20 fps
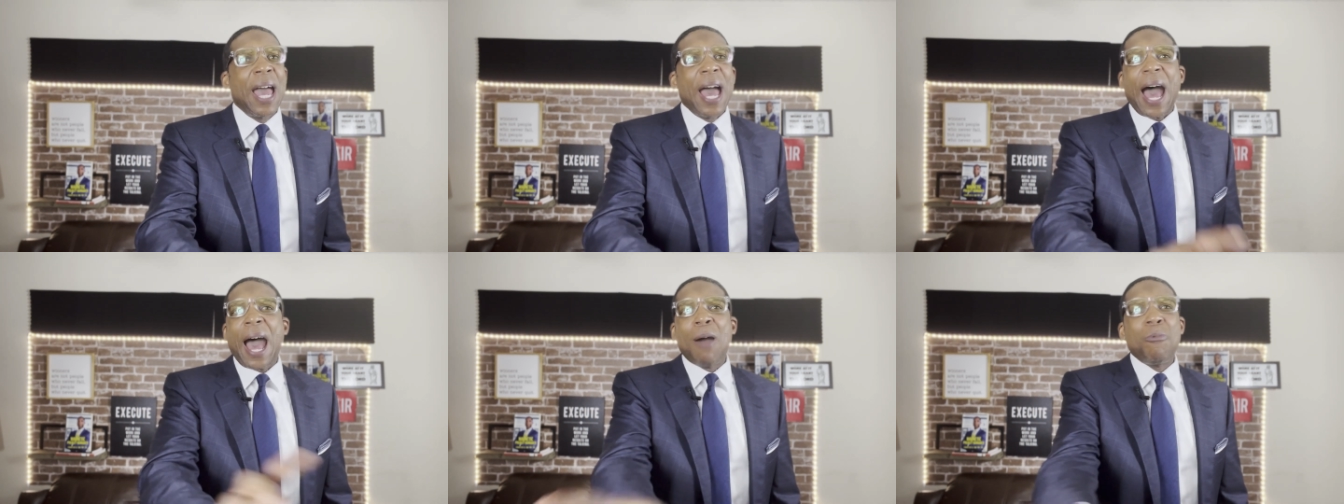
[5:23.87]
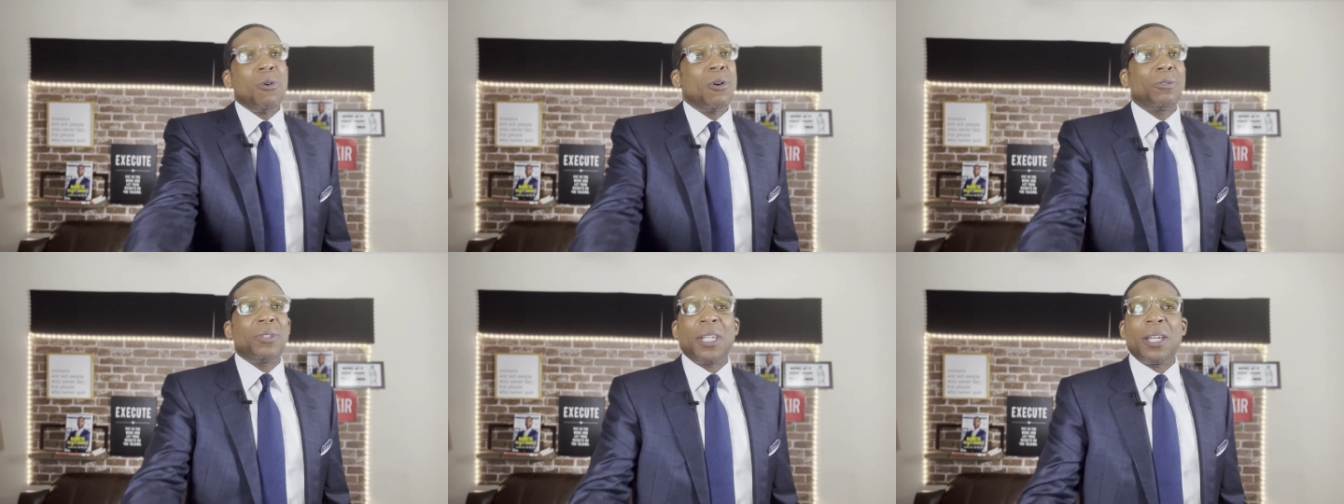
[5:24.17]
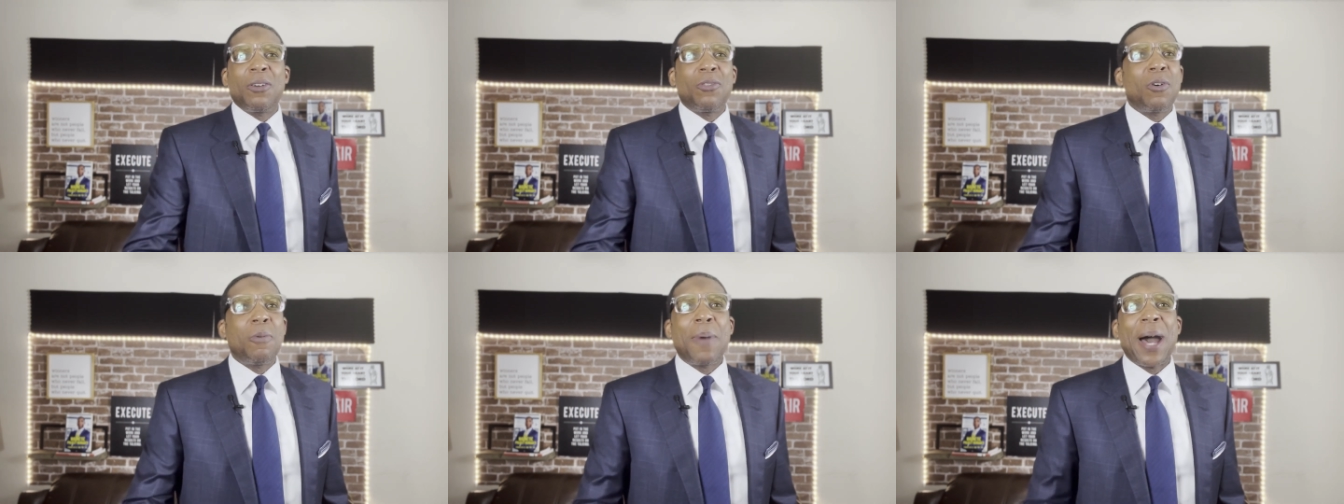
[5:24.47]
I won't
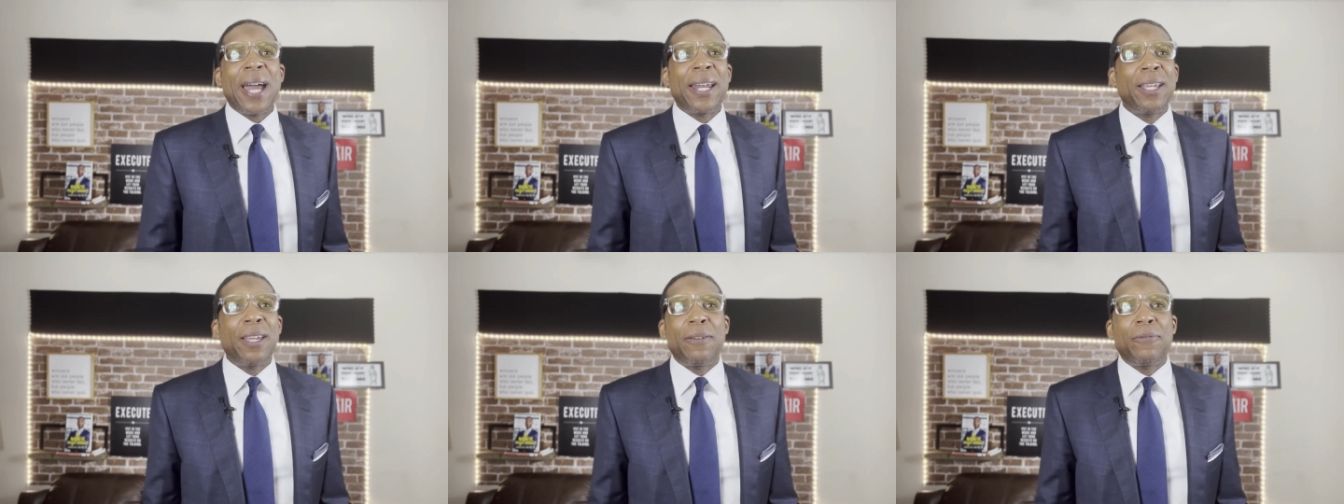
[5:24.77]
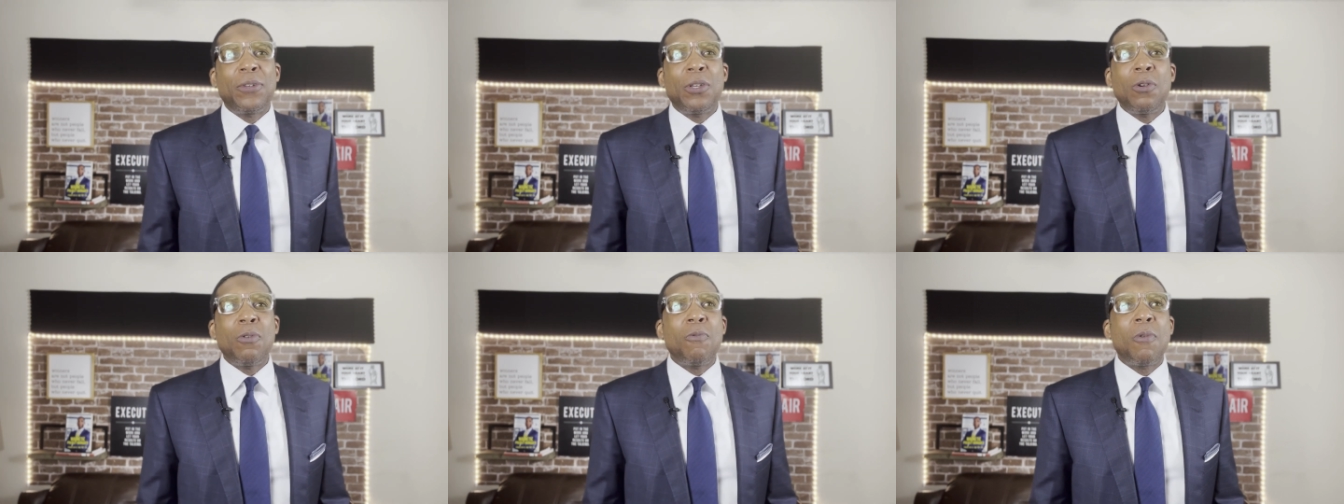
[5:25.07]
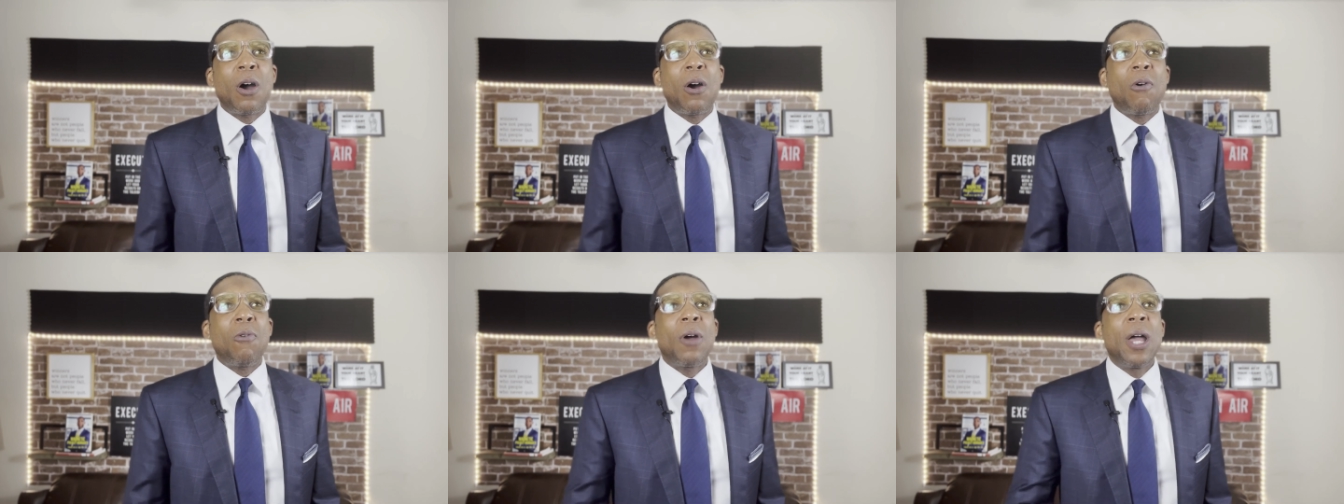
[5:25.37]
tell nobody if you
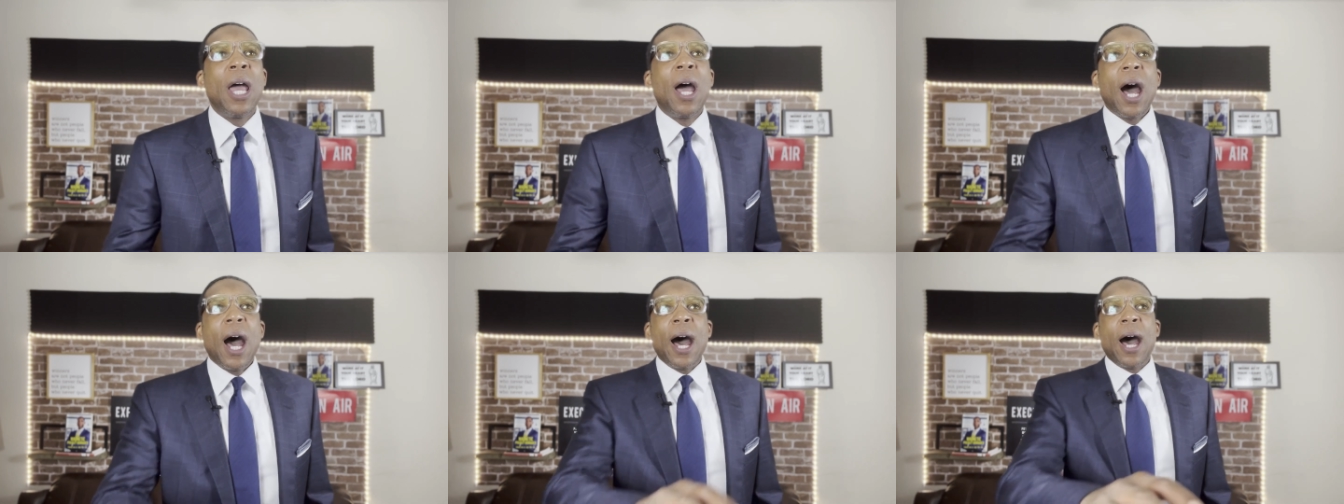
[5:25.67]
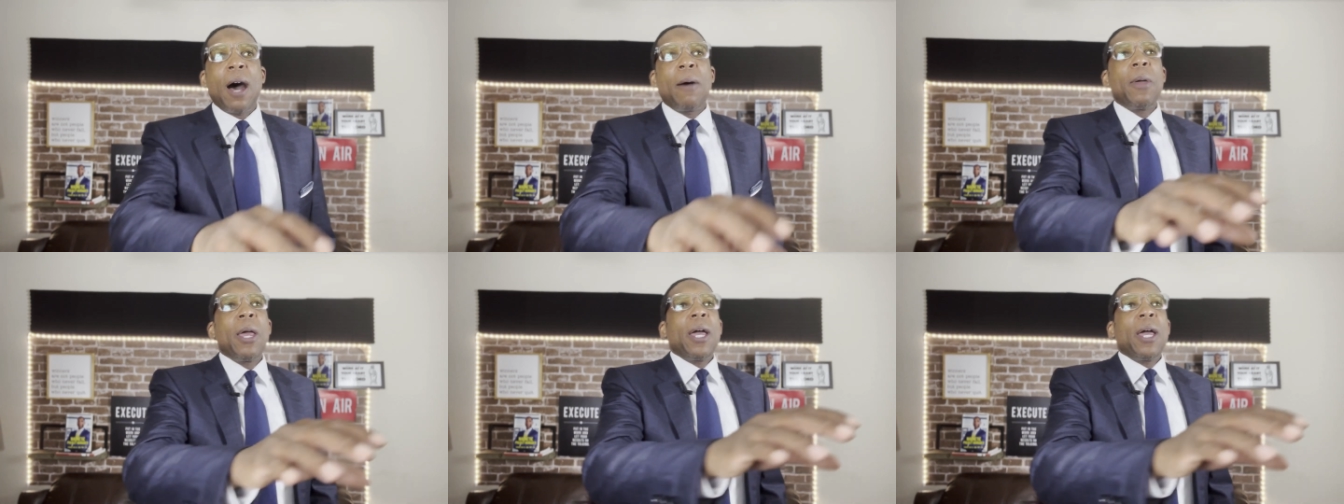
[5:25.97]
won't. Uh,